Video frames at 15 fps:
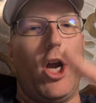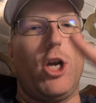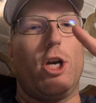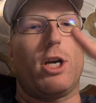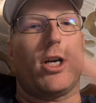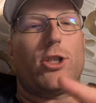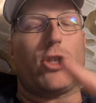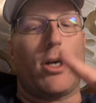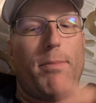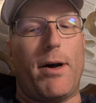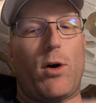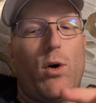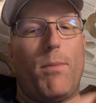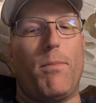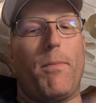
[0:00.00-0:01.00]
You're going to turn it
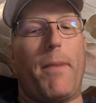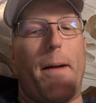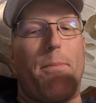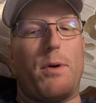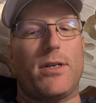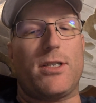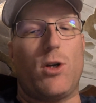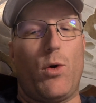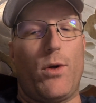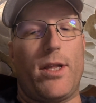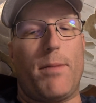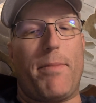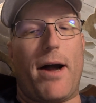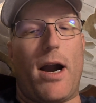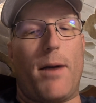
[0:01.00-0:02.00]
back on by pressing and holding
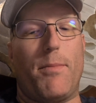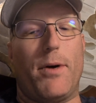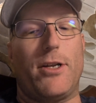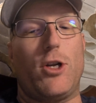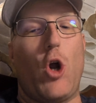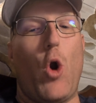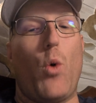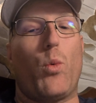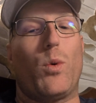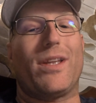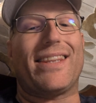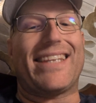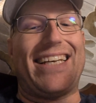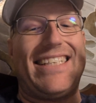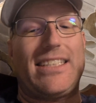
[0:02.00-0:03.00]
the power button.
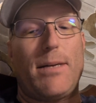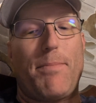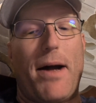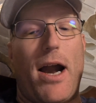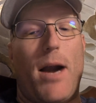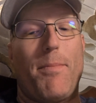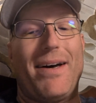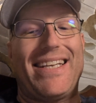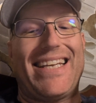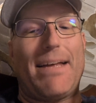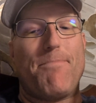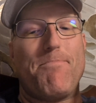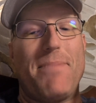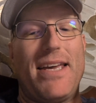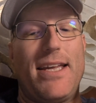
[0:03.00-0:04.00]
Release the power button
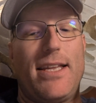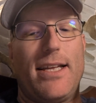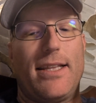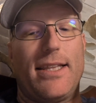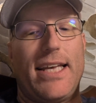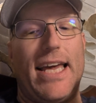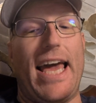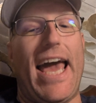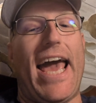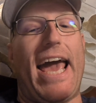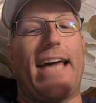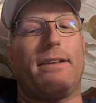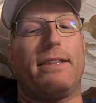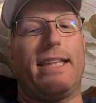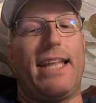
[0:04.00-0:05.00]
immediately,
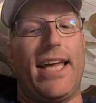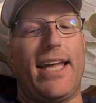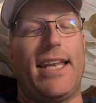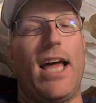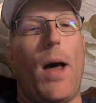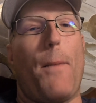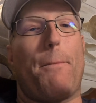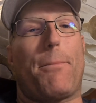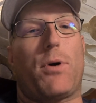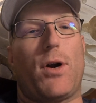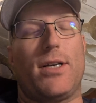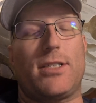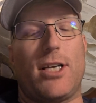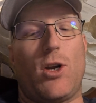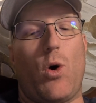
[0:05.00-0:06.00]
and then
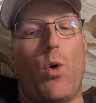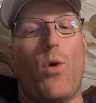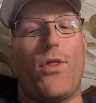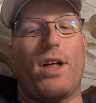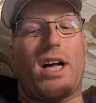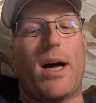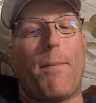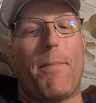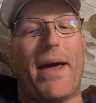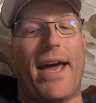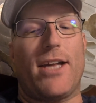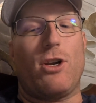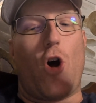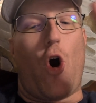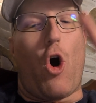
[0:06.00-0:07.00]
press and hold the
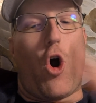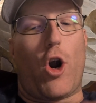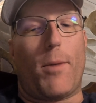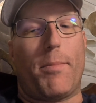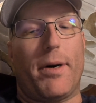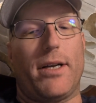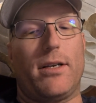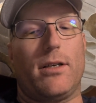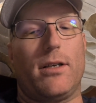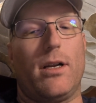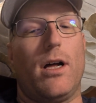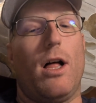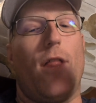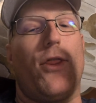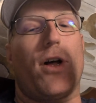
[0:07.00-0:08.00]
Command R button.
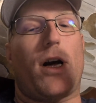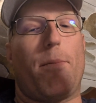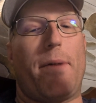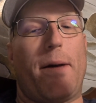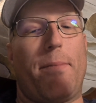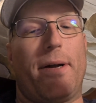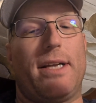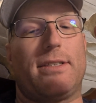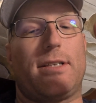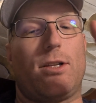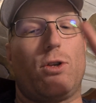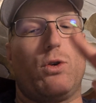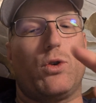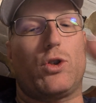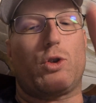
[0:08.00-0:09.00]
The command button is the
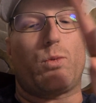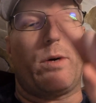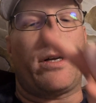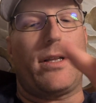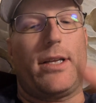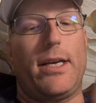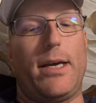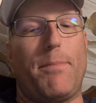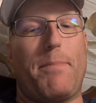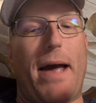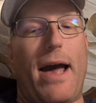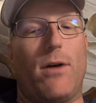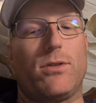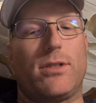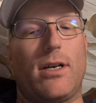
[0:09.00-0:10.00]
little squiggly
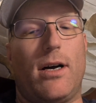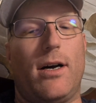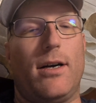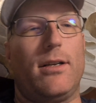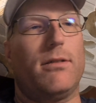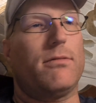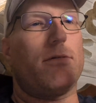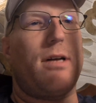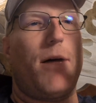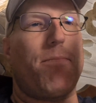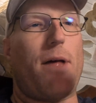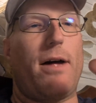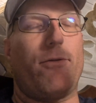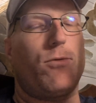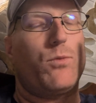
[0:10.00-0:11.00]
pound sign. I'm
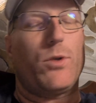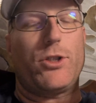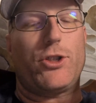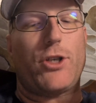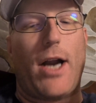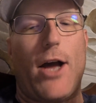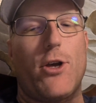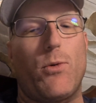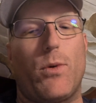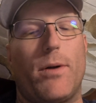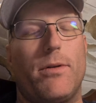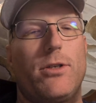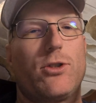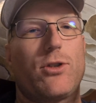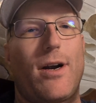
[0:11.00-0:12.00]
not even really sure how you want
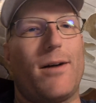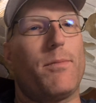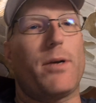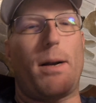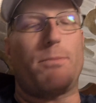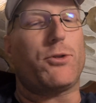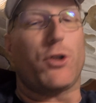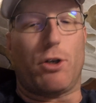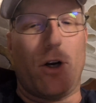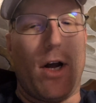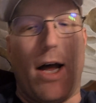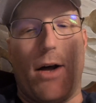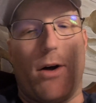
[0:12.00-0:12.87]
to describe it, but I'm sure,